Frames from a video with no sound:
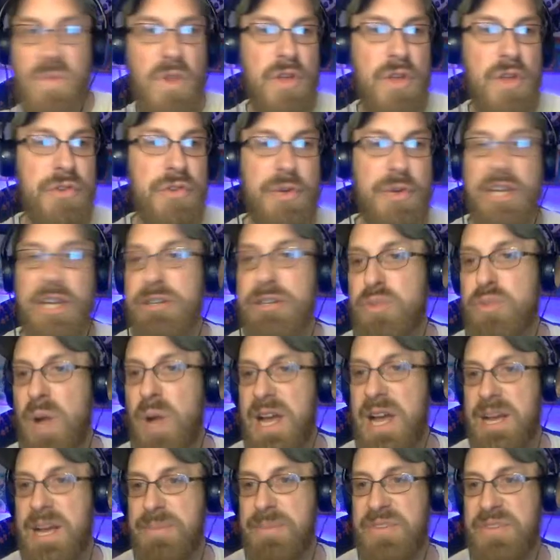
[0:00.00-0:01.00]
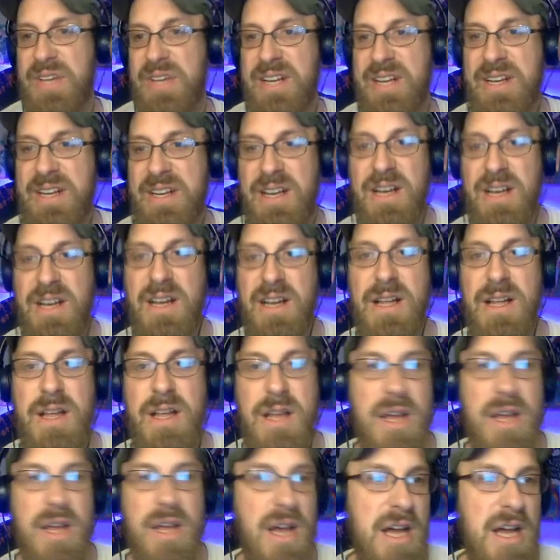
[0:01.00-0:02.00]
So here's why I'm saying no
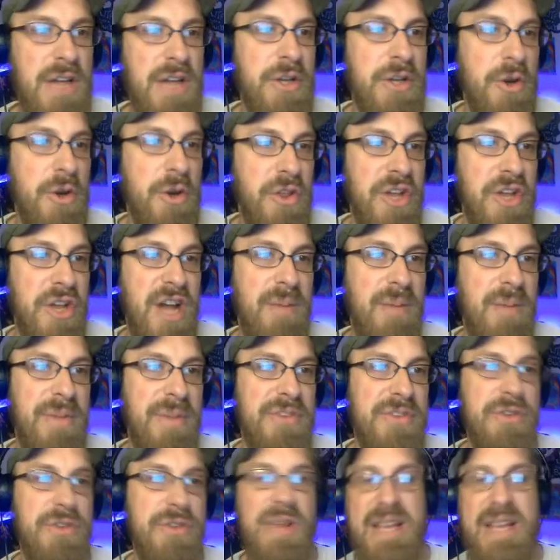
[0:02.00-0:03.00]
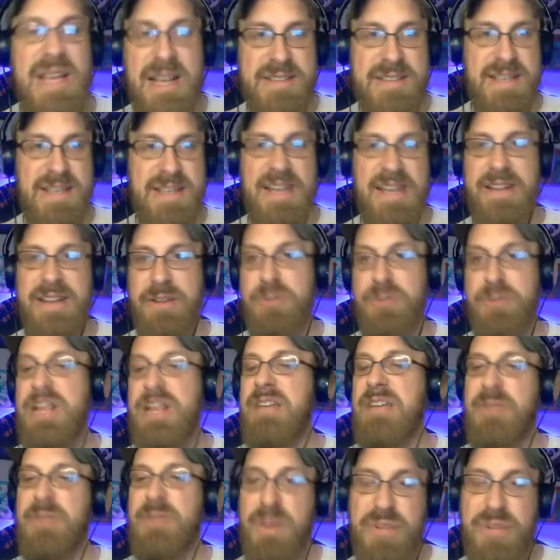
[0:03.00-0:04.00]
to the compass. So like I said, there's
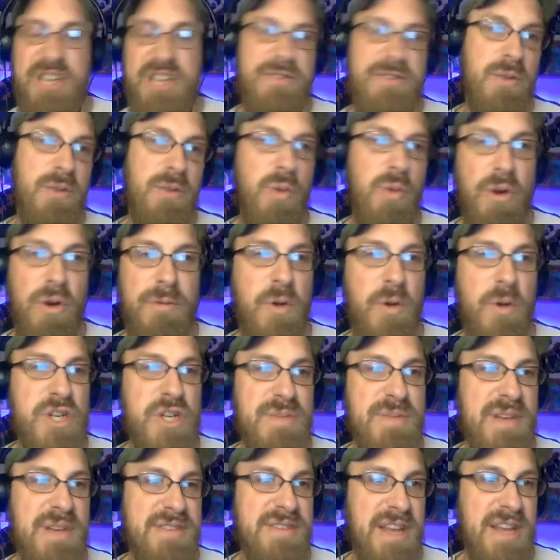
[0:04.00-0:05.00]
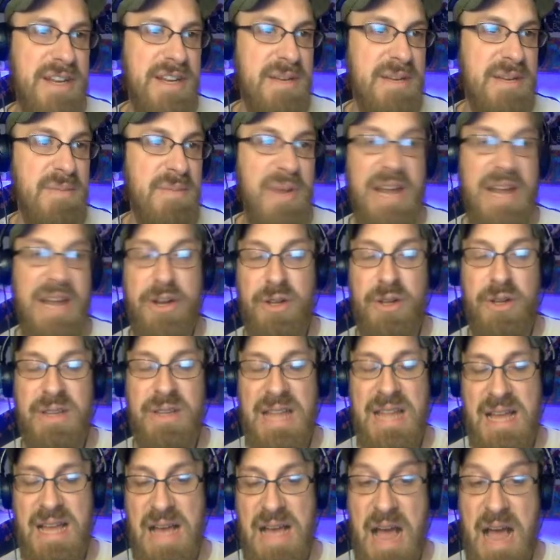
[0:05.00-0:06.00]
not really a place for the Warforged in my setting, but
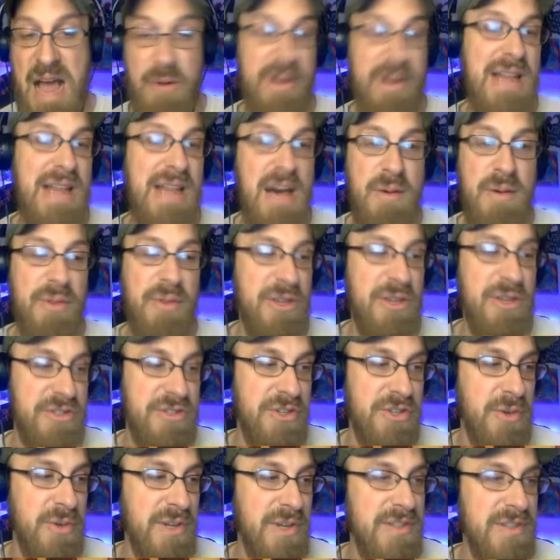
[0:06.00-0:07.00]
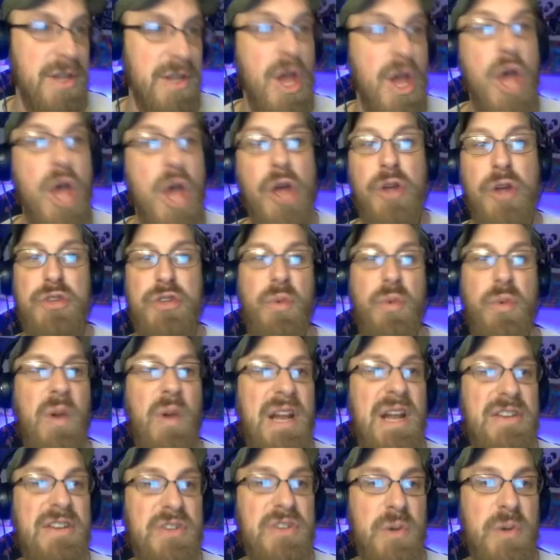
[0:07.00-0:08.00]
I would allow my place to do it. So what
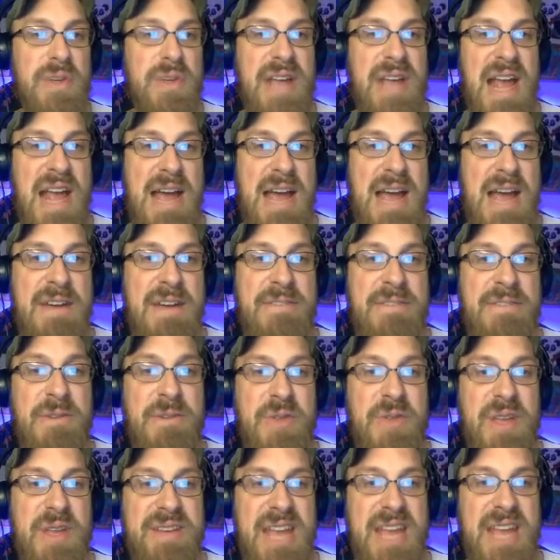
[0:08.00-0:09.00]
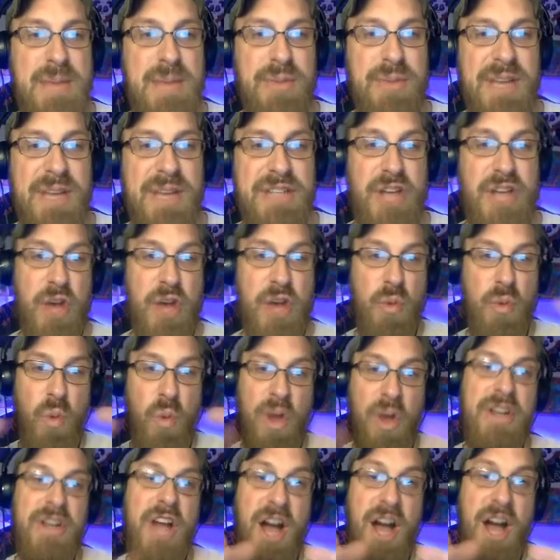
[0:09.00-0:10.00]
I do is I have everything take place on
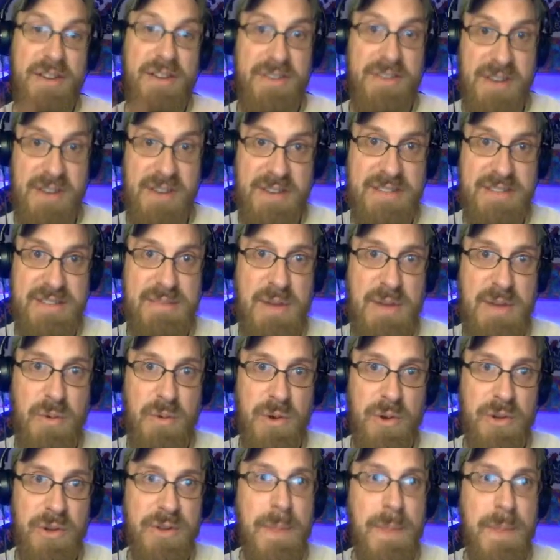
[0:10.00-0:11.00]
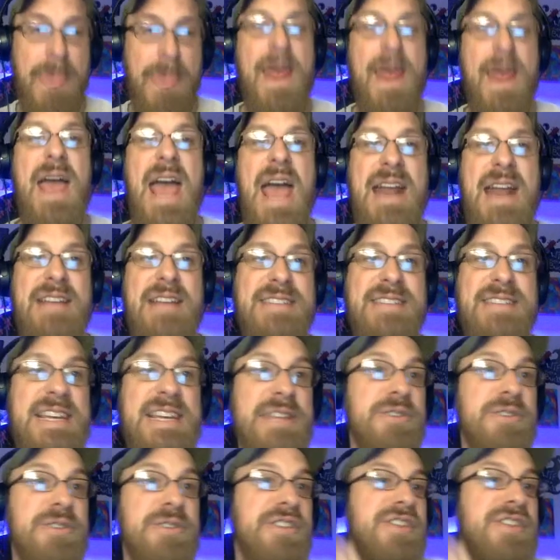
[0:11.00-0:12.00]
one continent in my world, and I say
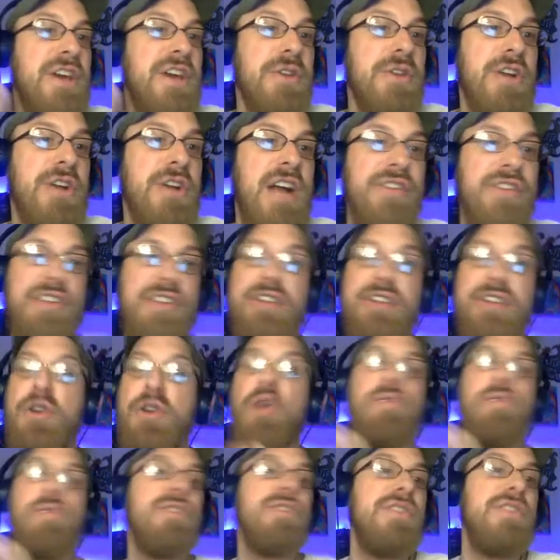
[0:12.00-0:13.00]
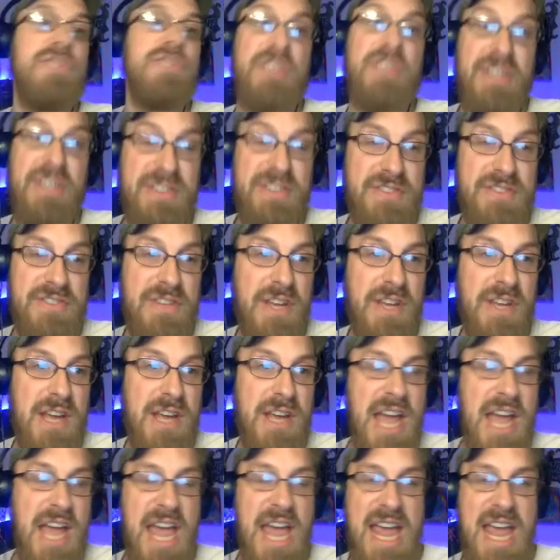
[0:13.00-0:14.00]
there's this other continent over the seas.
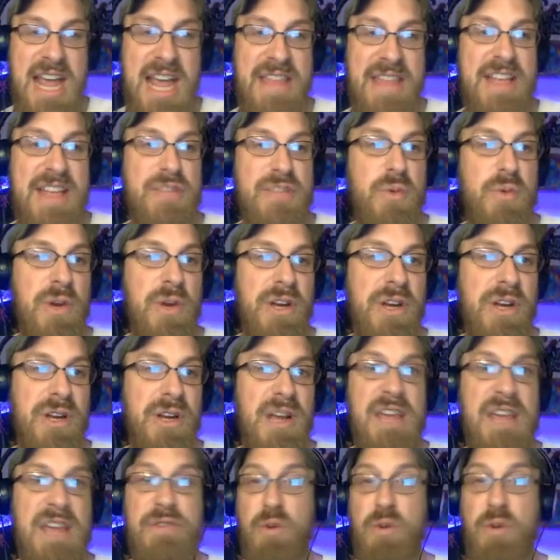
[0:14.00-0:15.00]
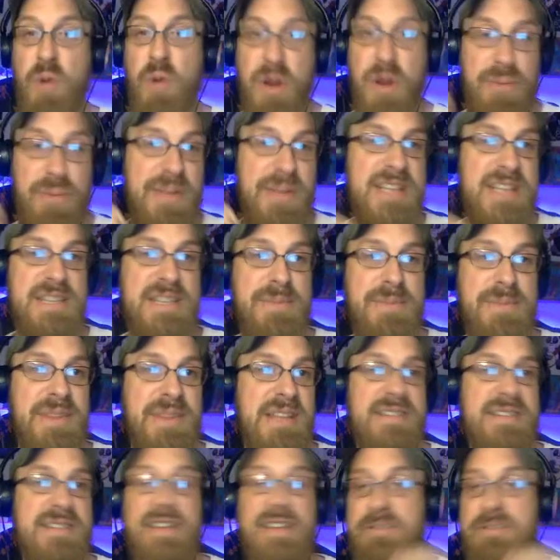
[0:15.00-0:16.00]
And that's where, if you want to play something
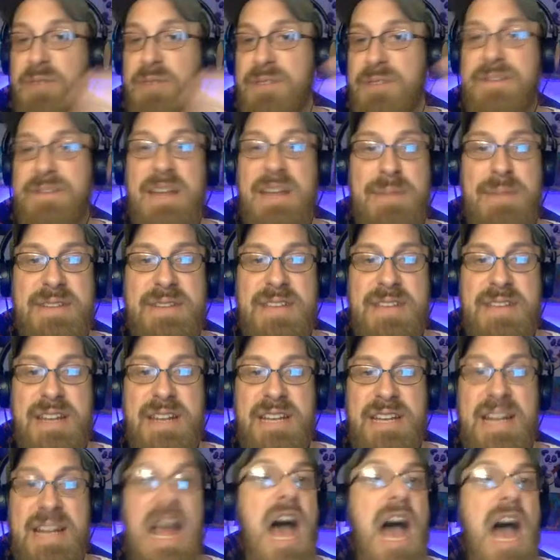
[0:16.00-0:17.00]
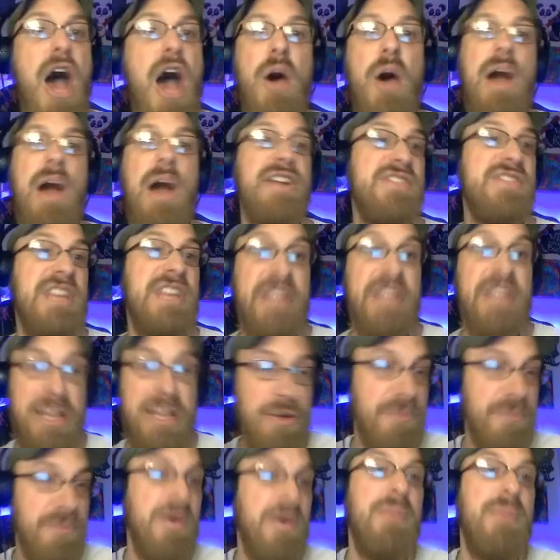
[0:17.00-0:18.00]
that doesn't really fit in my setting, I just say that
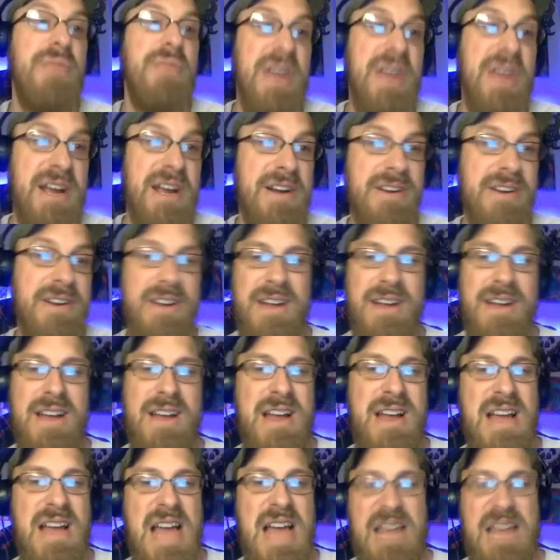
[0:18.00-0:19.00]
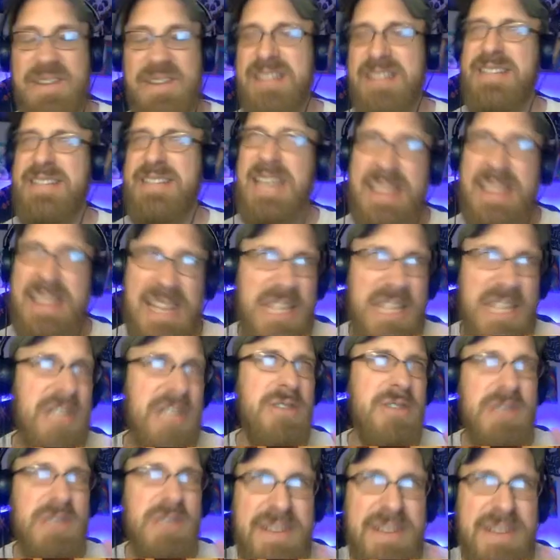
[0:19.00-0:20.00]
you're from there. And if I say that
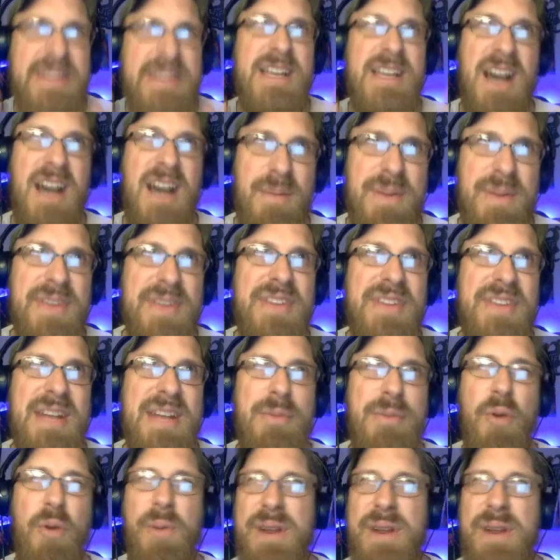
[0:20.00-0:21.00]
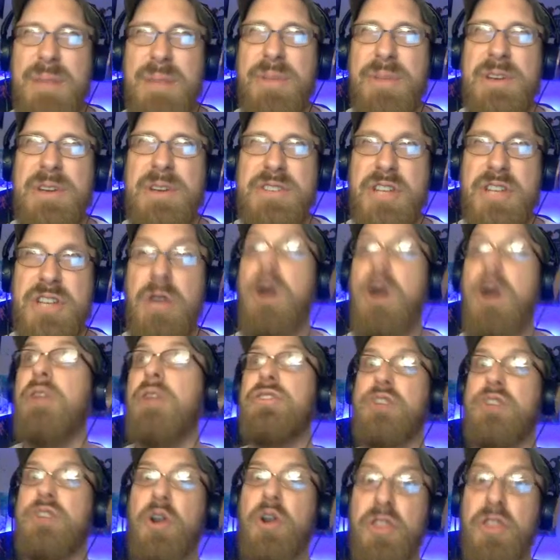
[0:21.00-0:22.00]
you invent the compass, then I'm opening up players to go,
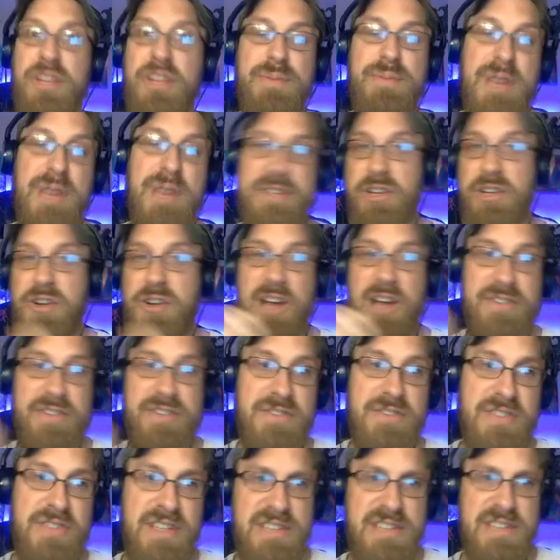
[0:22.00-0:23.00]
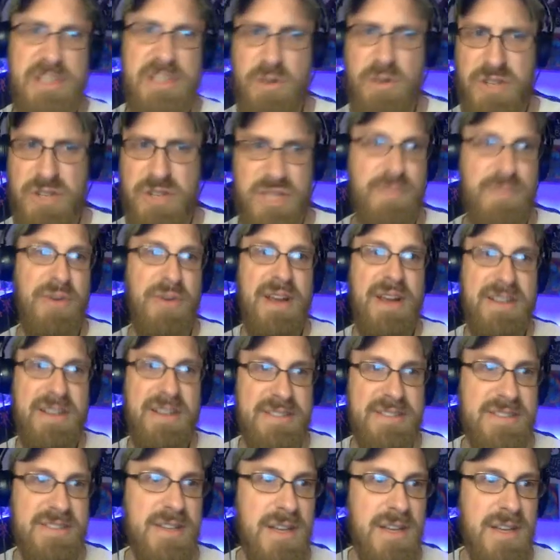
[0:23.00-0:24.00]
let's go to this place across the seas. It sort of just
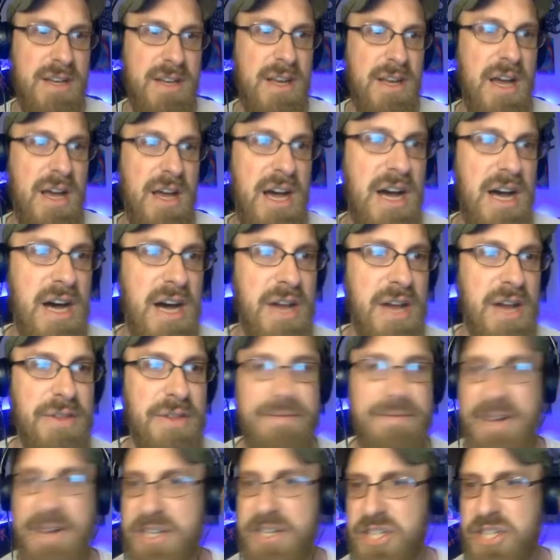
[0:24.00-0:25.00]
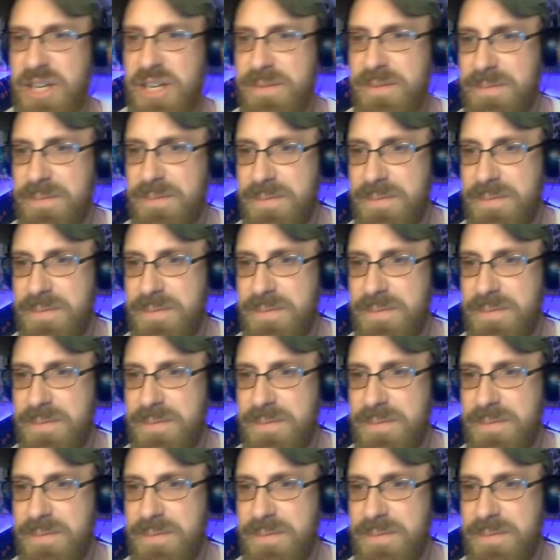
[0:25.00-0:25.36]
breaks the fiction.